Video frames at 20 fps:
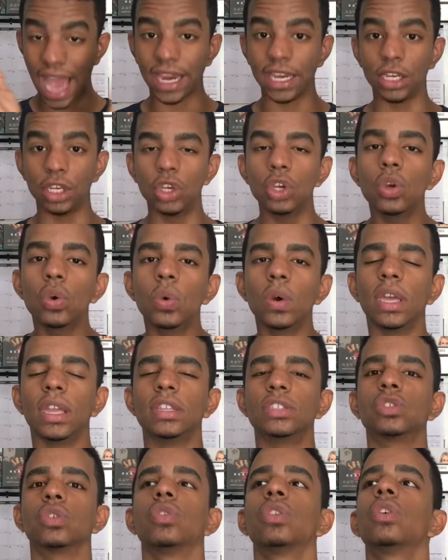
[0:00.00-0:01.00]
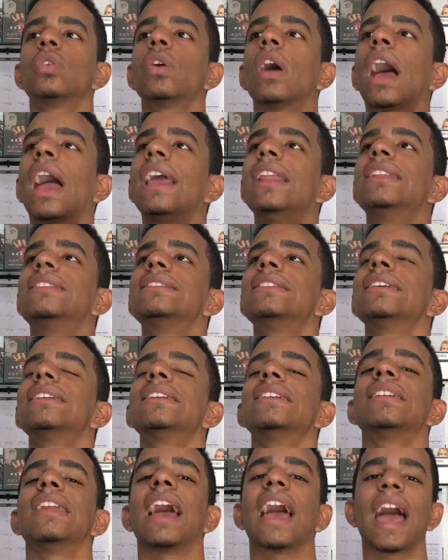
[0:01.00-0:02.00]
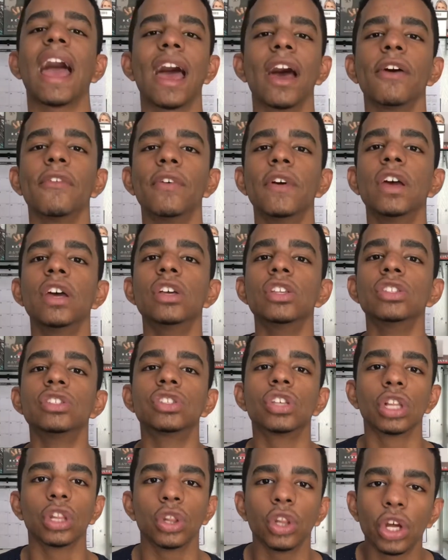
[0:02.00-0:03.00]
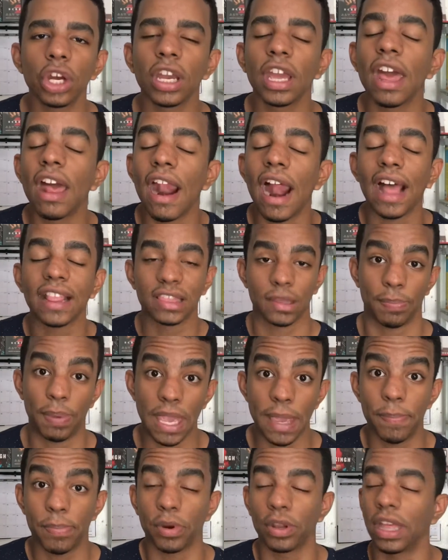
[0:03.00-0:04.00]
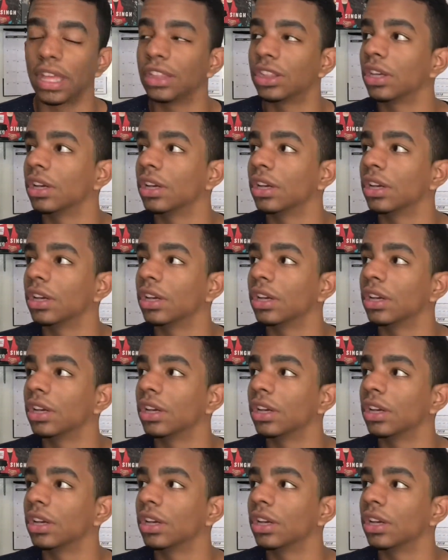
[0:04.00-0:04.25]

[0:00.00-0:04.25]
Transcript: I knew it. So I didn't have to look at the paper.